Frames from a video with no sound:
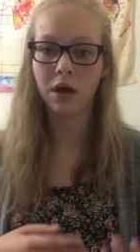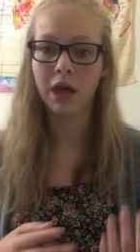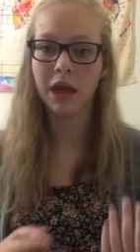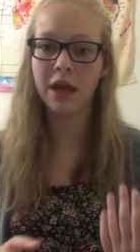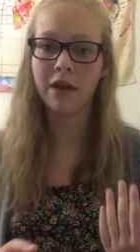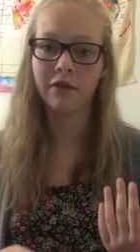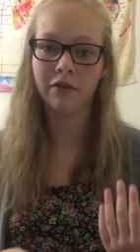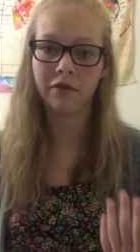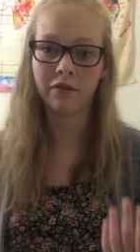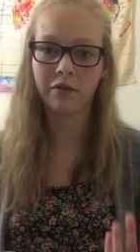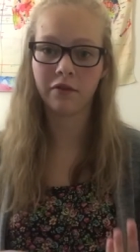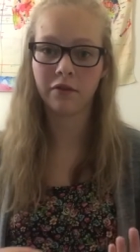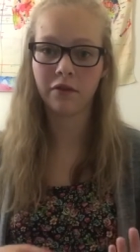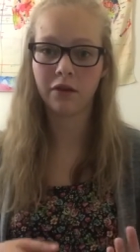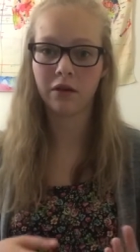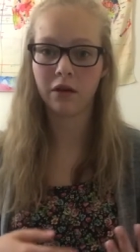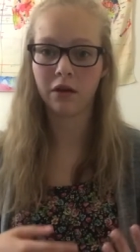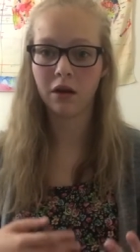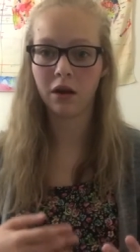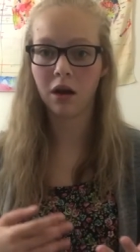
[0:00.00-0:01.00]
if
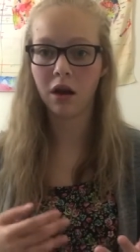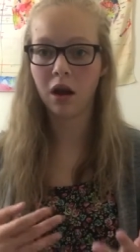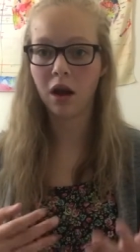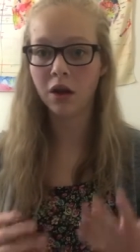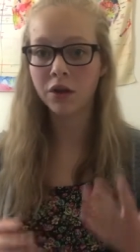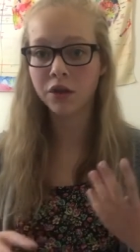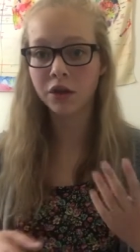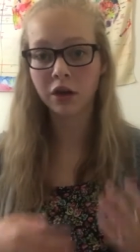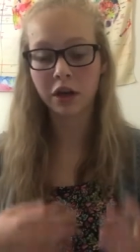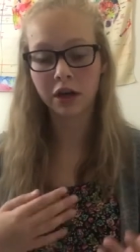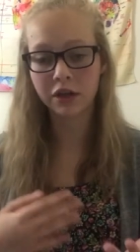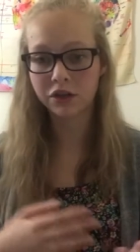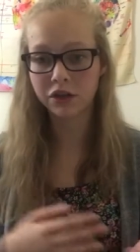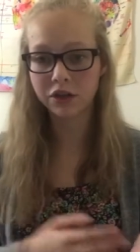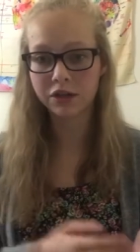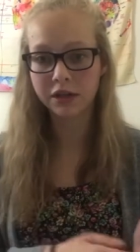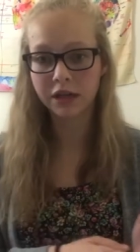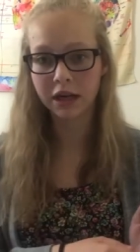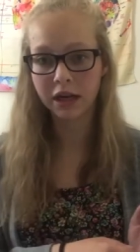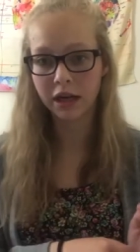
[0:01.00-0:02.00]
you're
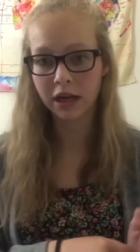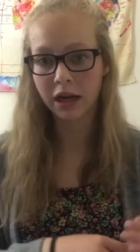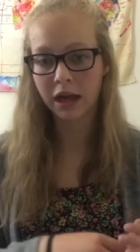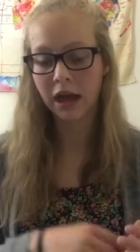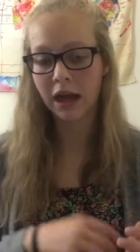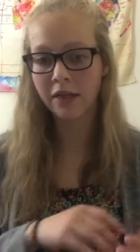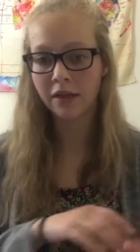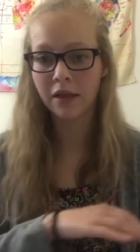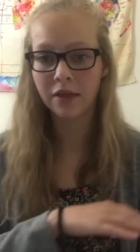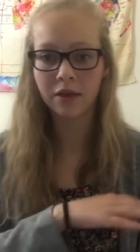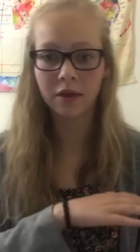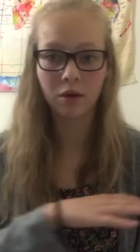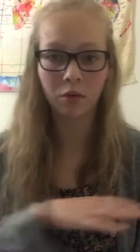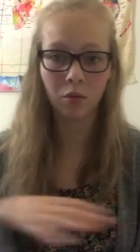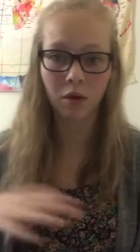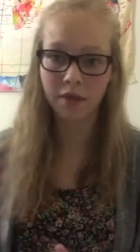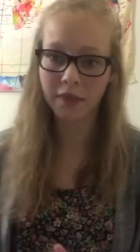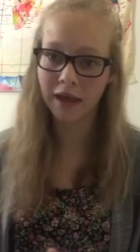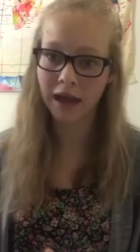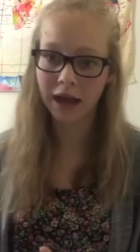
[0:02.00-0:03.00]
interested in it, and then the
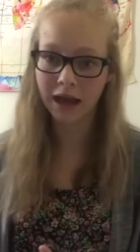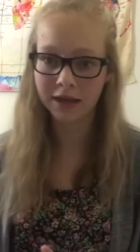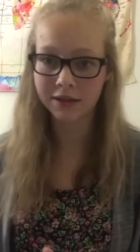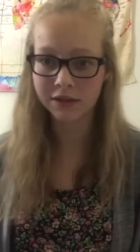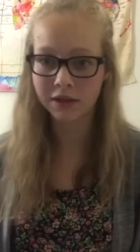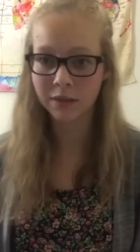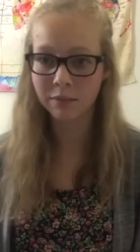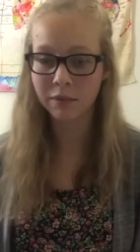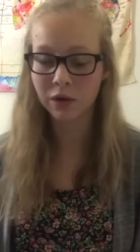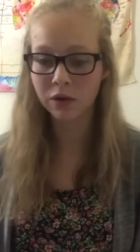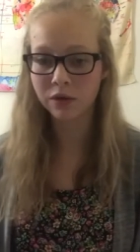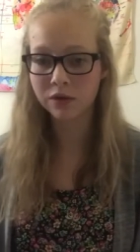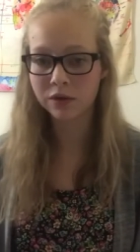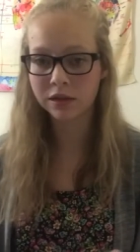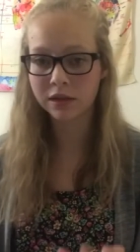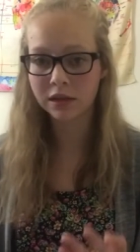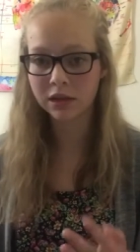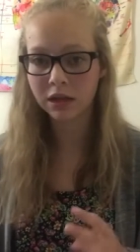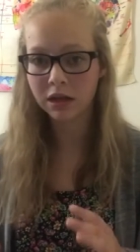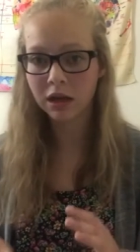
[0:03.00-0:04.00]
one that has the
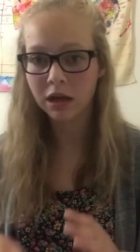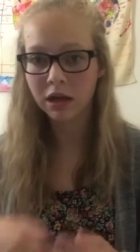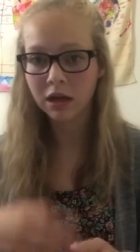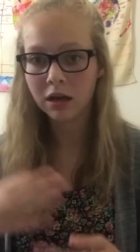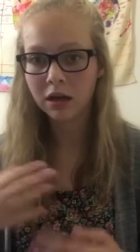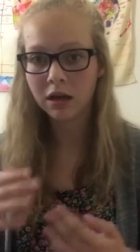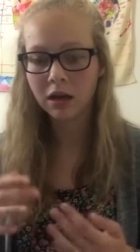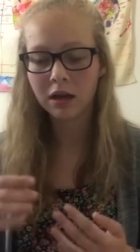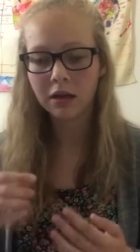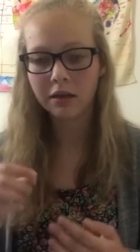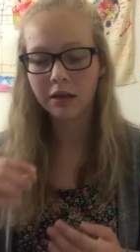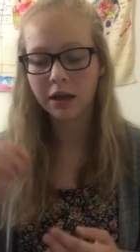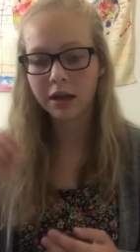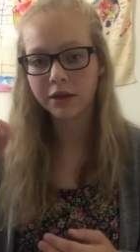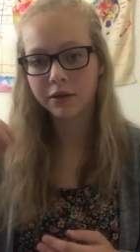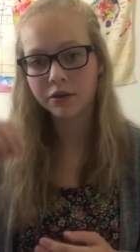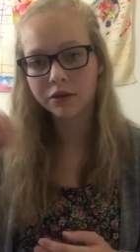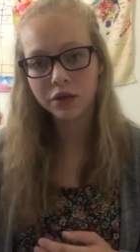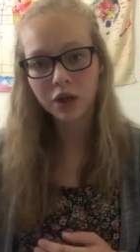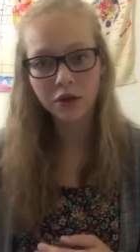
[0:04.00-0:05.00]
most
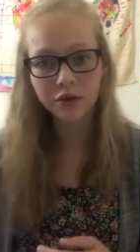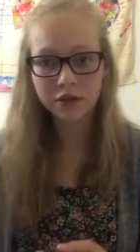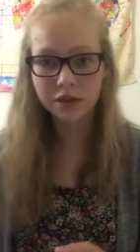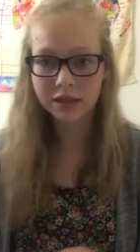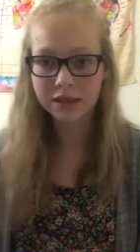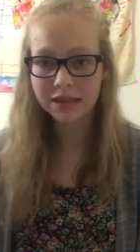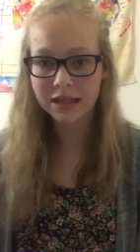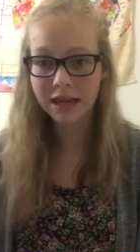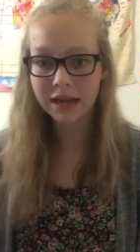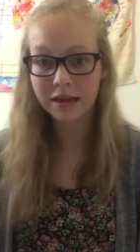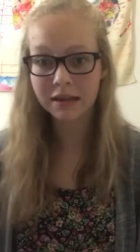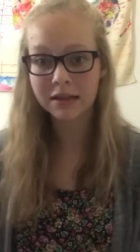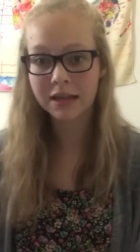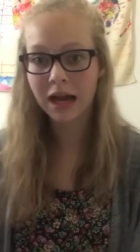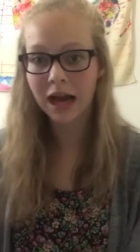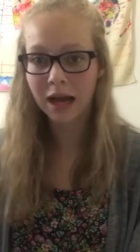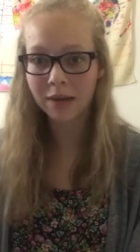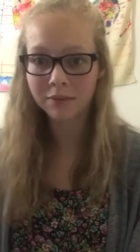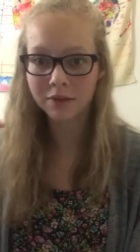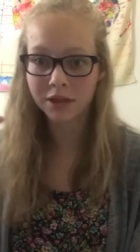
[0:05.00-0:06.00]
chosen
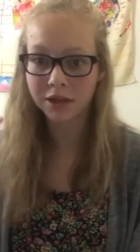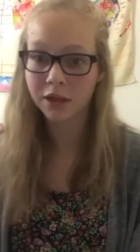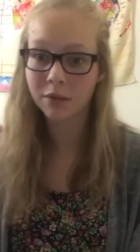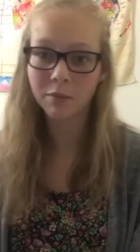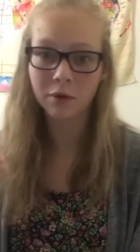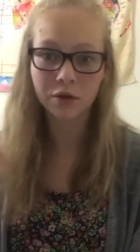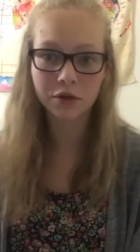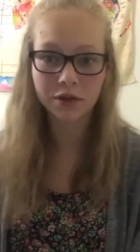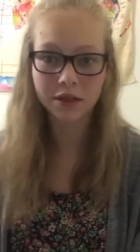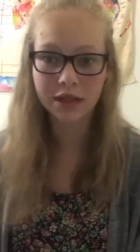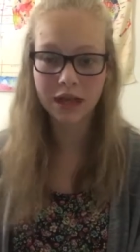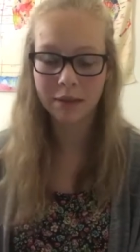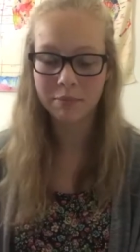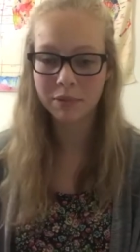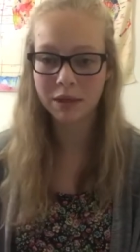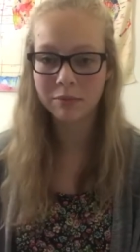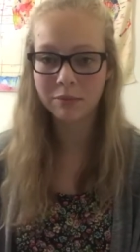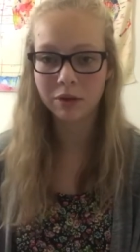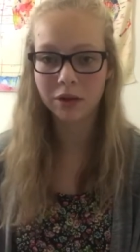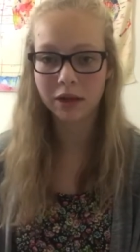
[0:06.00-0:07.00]
times, the most that
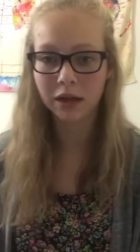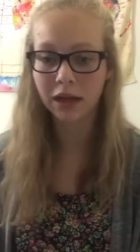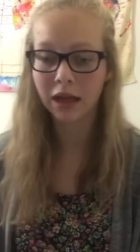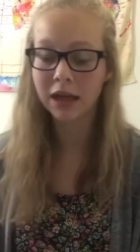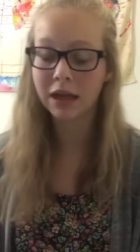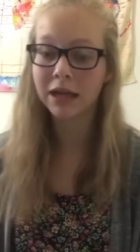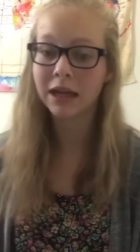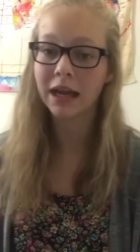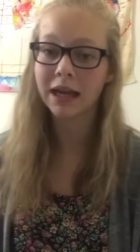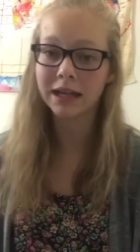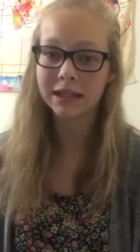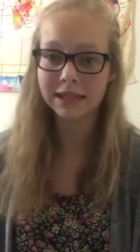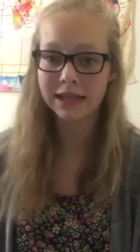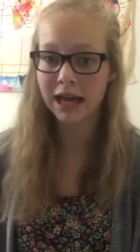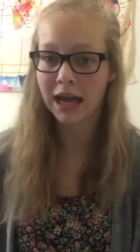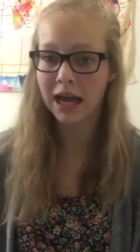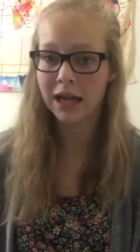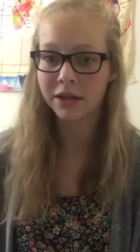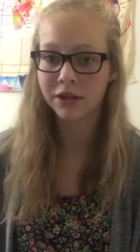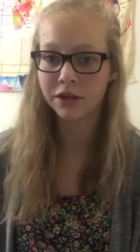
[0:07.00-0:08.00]
people can
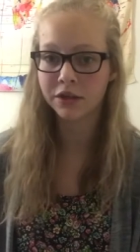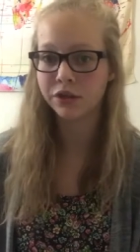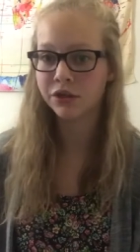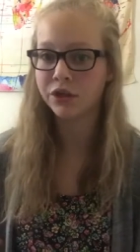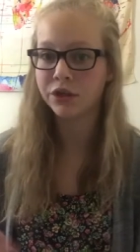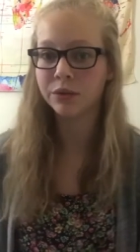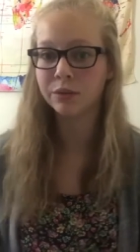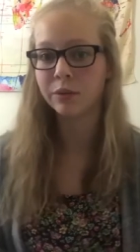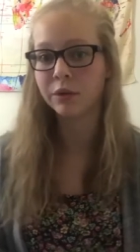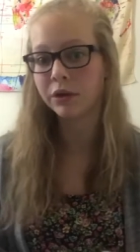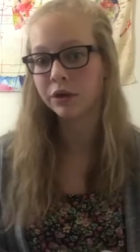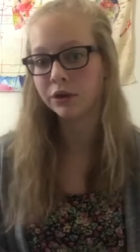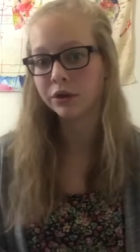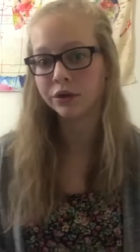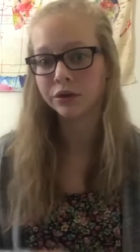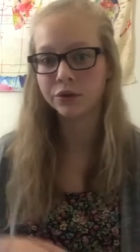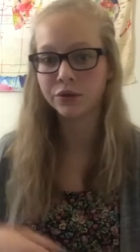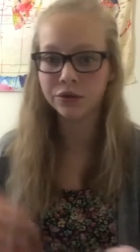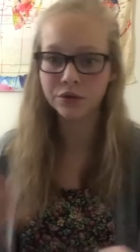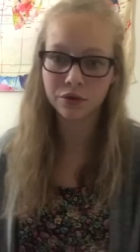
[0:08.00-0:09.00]
attend, she will
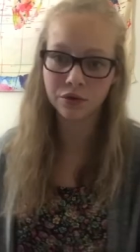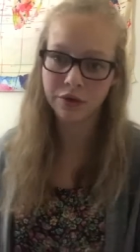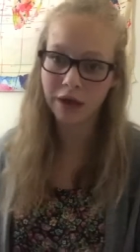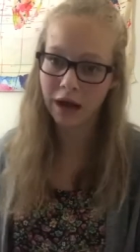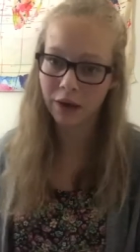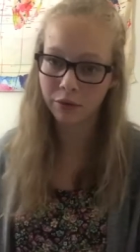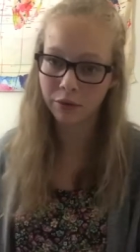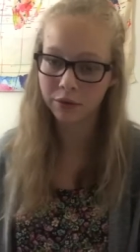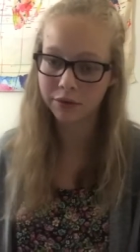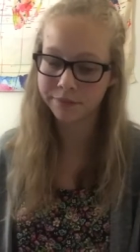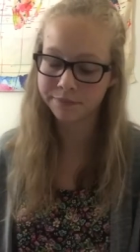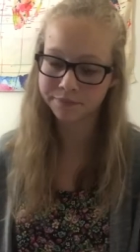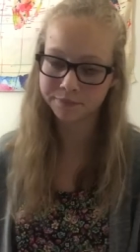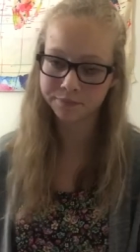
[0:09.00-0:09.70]
do that one.